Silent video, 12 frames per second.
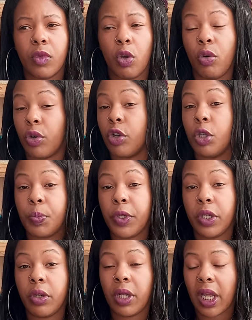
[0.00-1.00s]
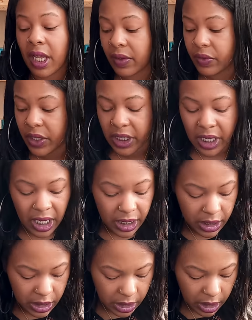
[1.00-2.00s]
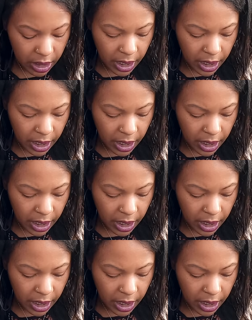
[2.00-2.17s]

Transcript: Or it could be you, like I've said, guys.